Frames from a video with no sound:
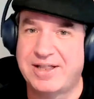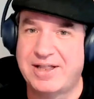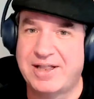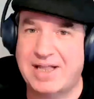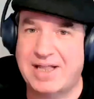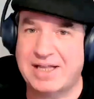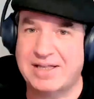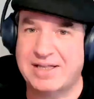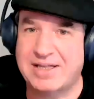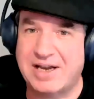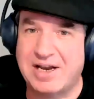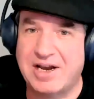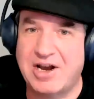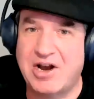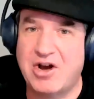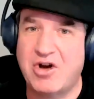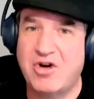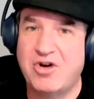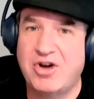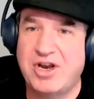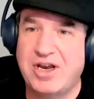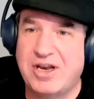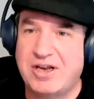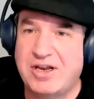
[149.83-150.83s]
that the
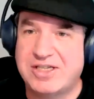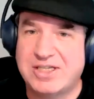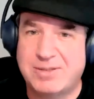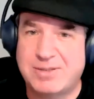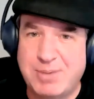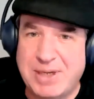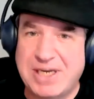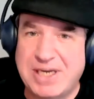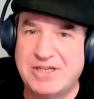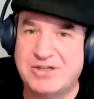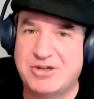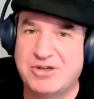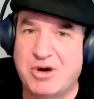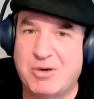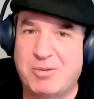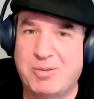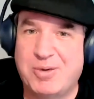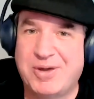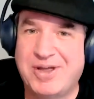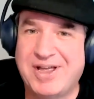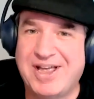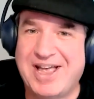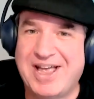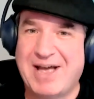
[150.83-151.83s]
learning speeds up
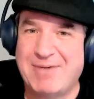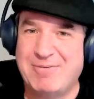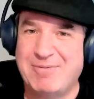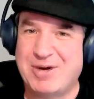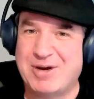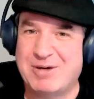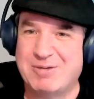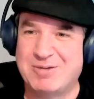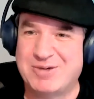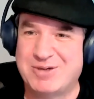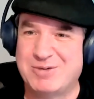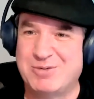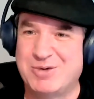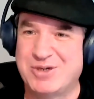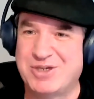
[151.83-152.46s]
and becomes